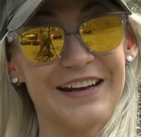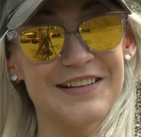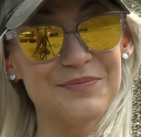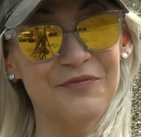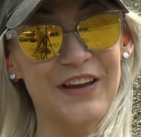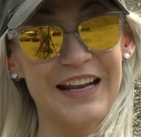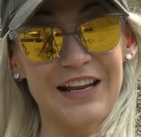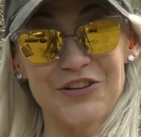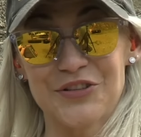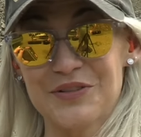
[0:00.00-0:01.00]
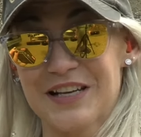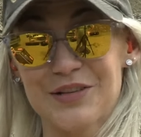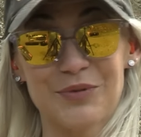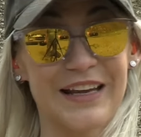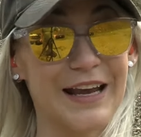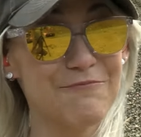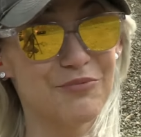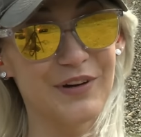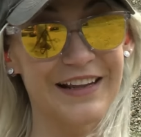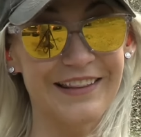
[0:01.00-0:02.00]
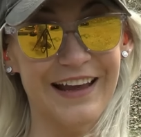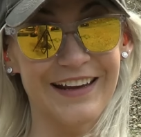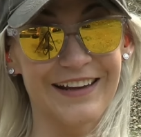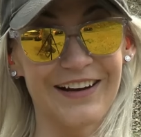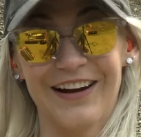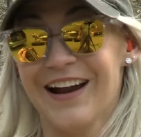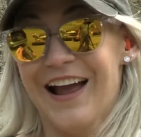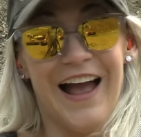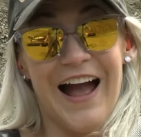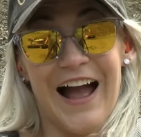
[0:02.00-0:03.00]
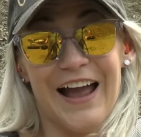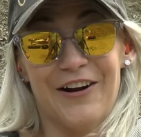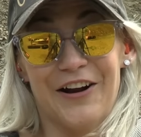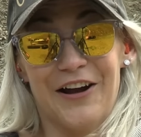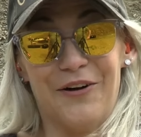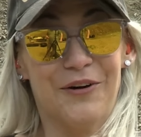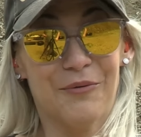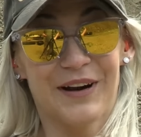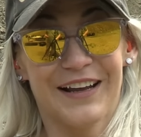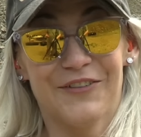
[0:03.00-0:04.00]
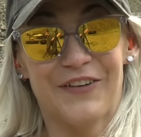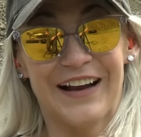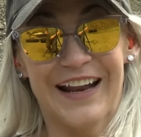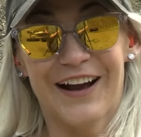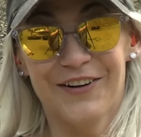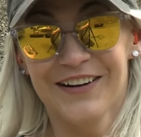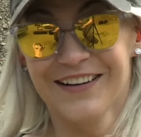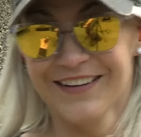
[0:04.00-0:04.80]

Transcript: into some feeding issues because we're getting pretty light here. I don't know. We're gonna find out.